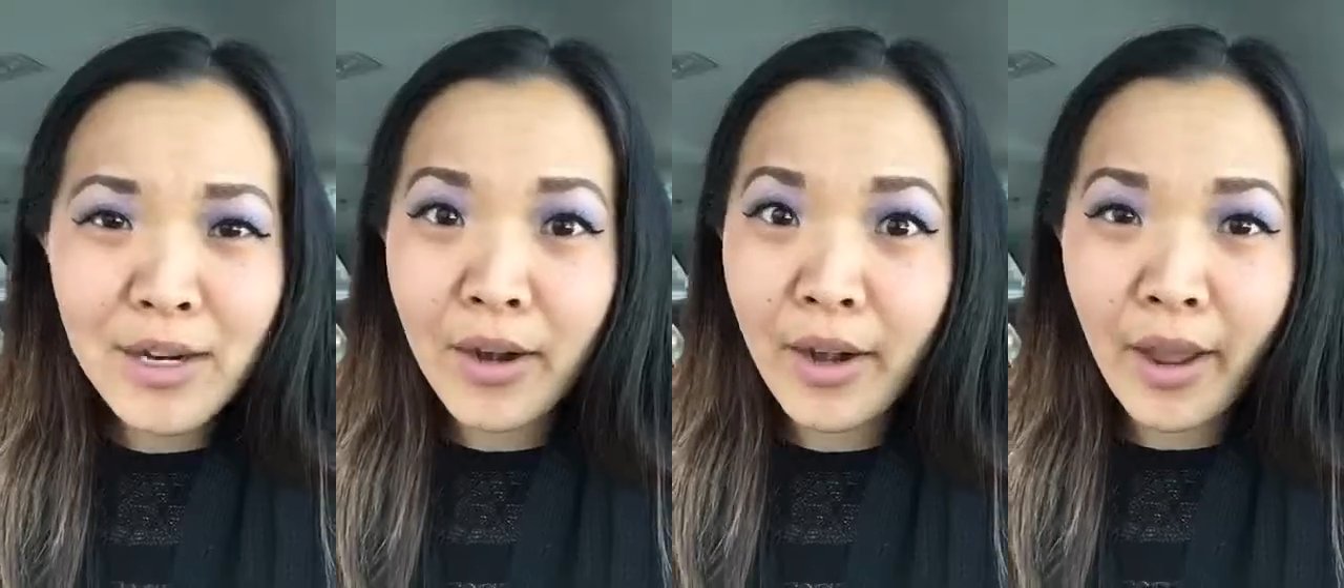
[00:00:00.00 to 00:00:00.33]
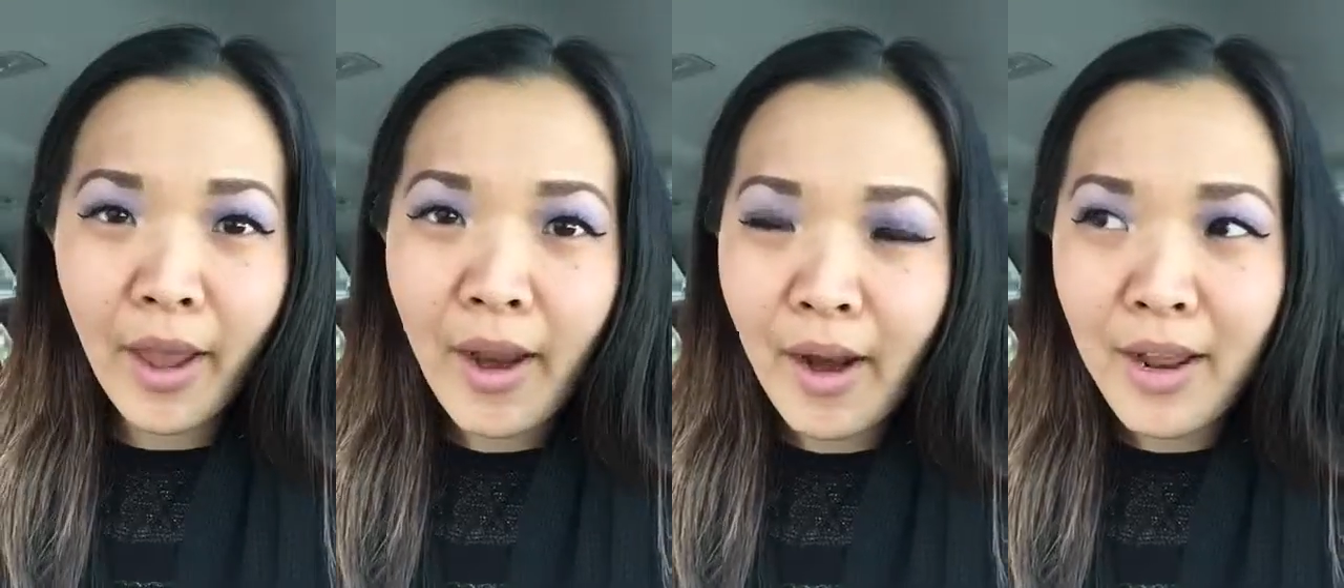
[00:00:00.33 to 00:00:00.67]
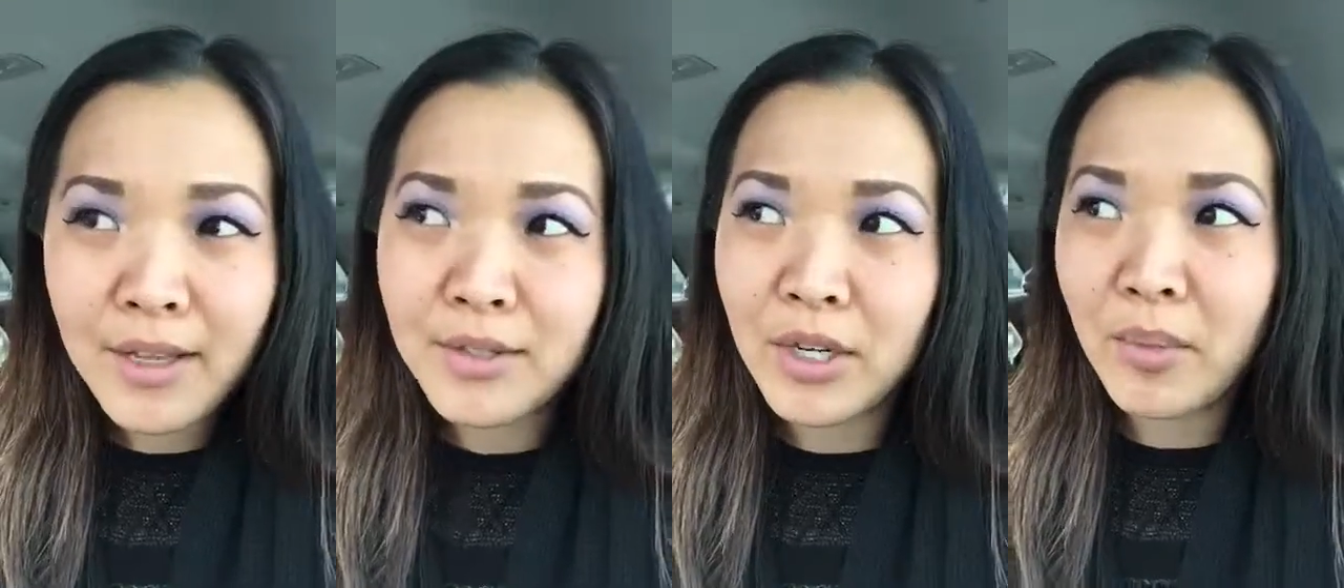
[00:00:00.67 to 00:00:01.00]
I already had
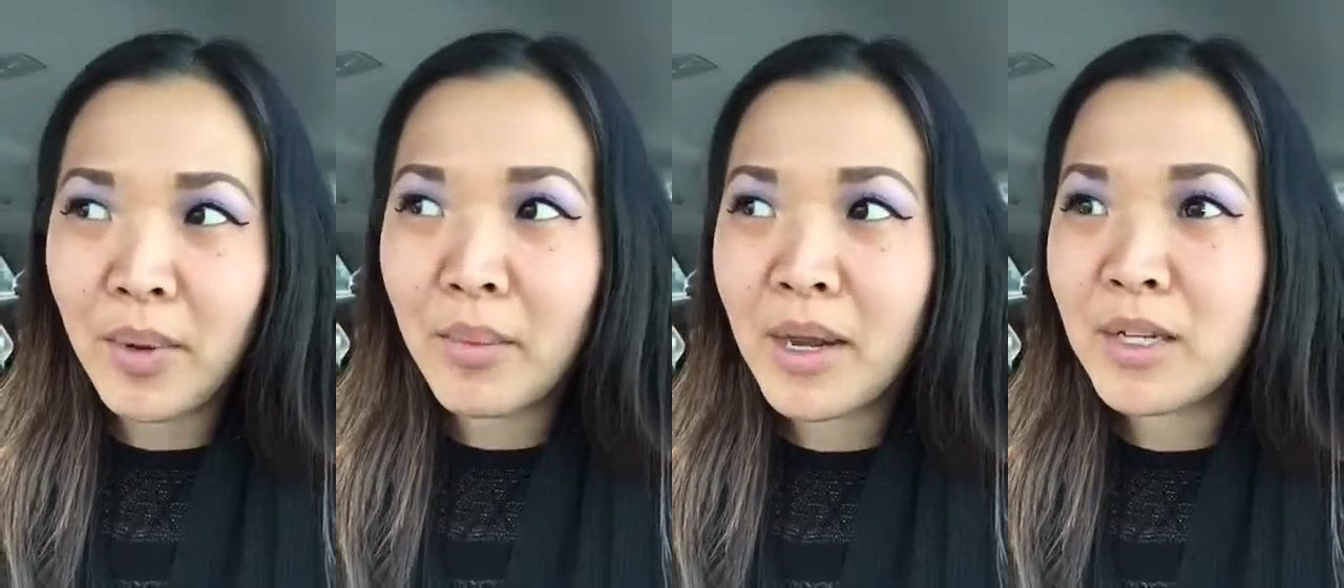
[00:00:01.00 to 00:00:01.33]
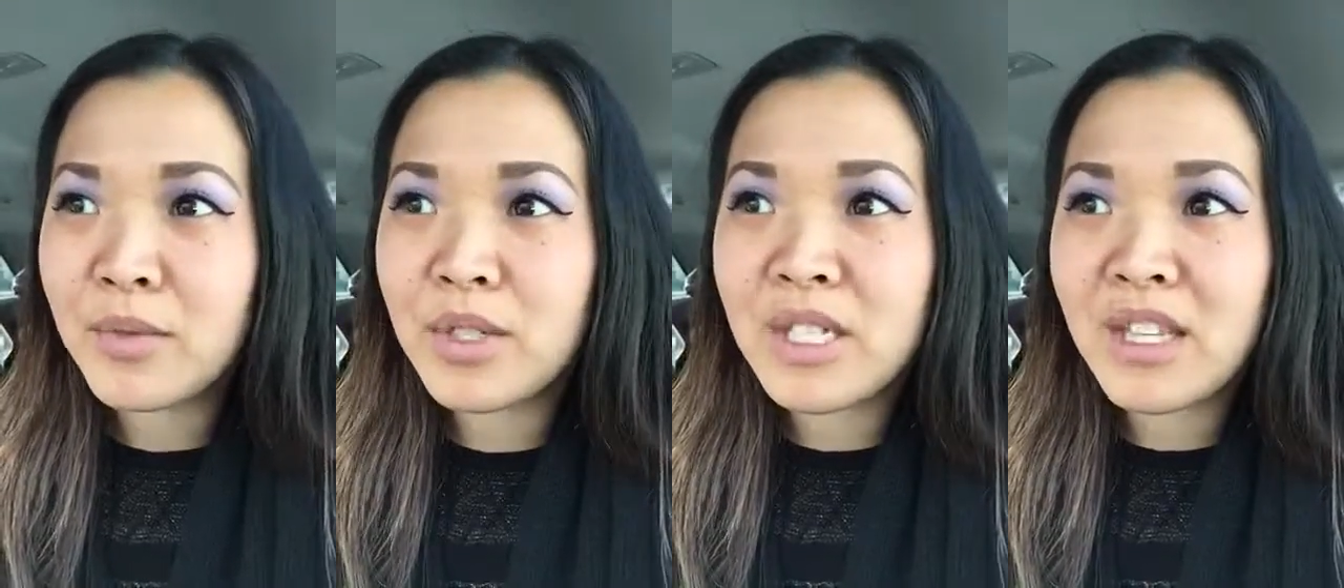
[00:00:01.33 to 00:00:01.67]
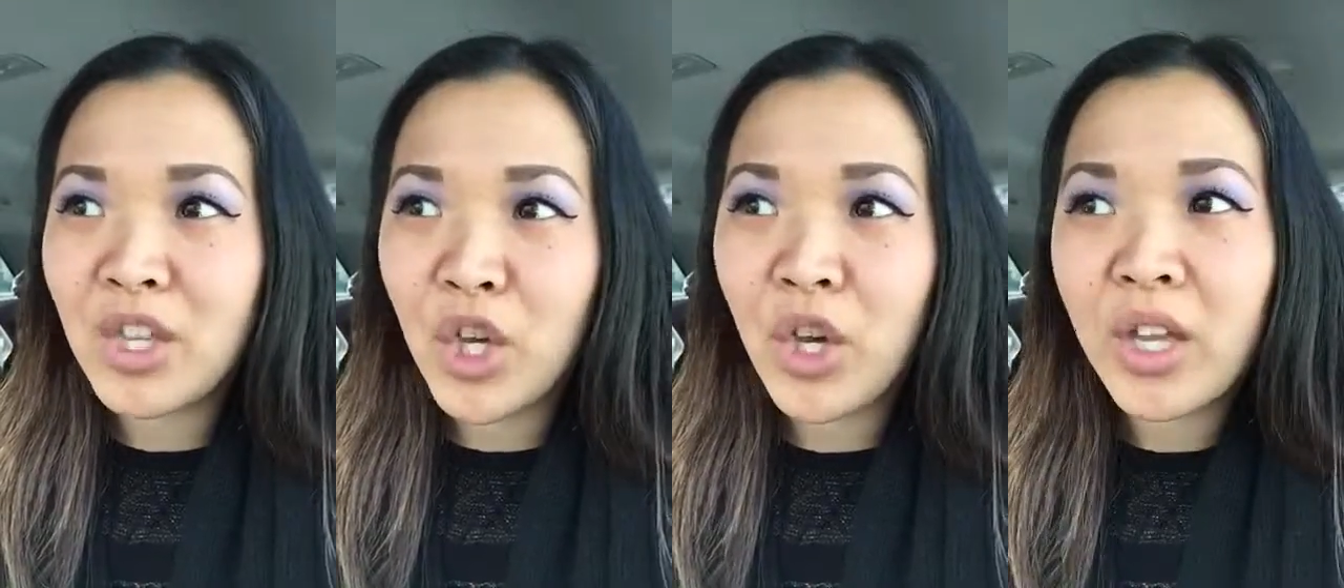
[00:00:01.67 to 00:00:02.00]
ice cream. I might as well just
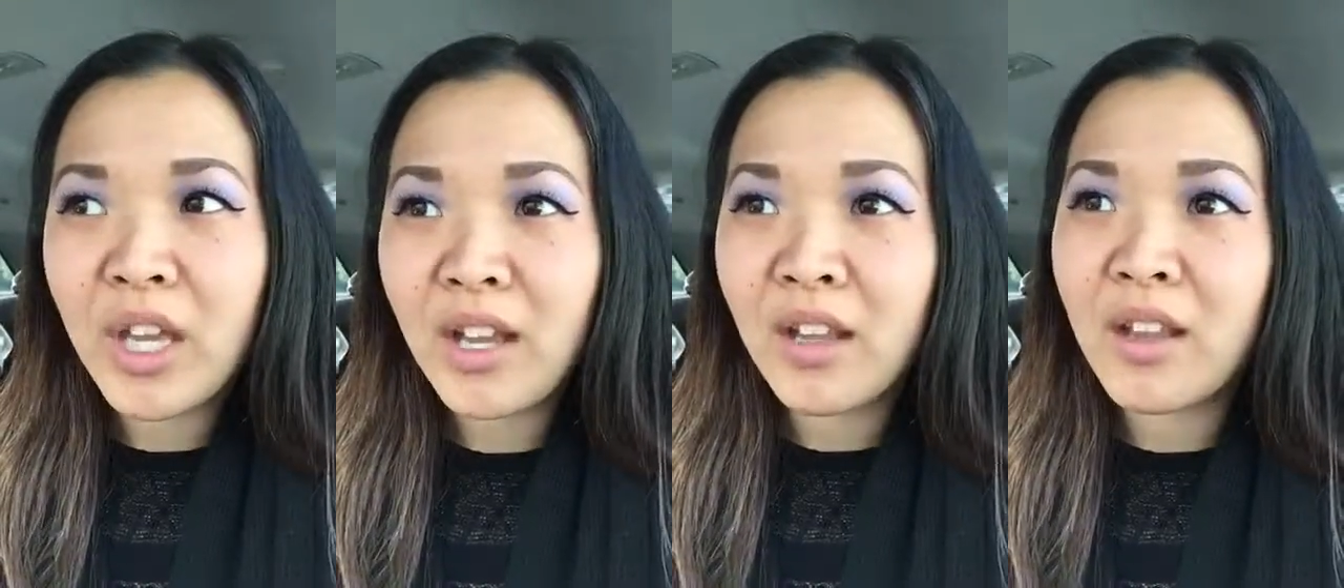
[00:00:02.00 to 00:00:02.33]
eat the cookie.